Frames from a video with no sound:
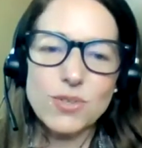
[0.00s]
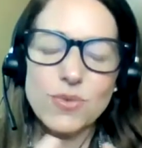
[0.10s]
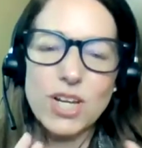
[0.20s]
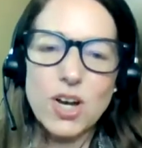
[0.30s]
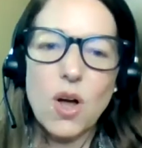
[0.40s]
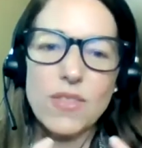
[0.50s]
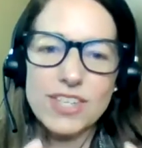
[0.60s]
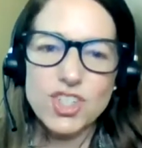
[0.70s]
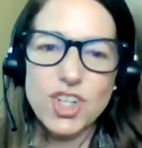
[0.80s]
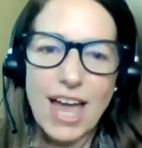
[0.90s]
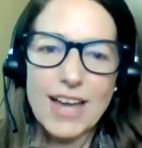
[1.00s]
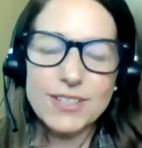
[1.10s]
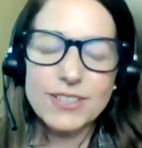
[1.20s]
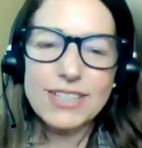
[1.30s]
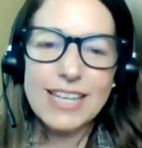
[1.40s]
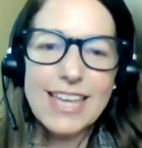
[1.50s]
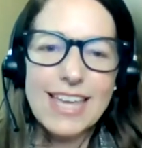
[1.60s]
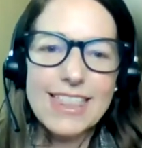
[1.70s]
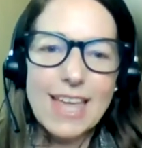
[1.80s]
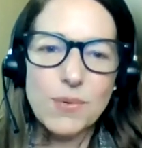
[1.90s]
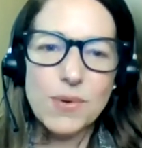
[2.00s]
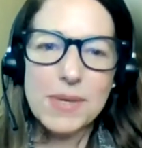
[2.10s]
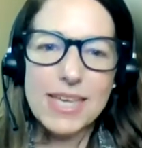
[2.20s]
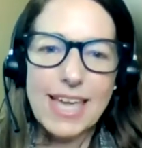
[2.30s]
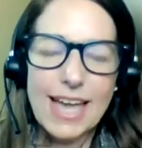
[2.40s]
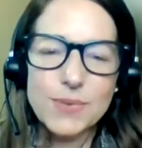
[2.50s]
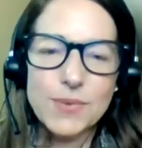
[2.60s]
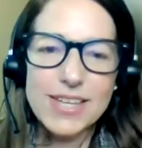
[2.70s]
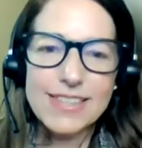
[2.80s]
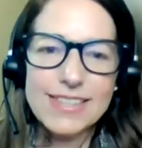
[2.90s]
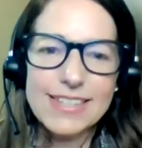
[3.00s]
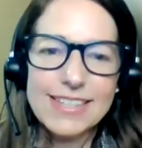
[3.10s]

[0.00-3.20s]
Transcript: to recall the child that we began with.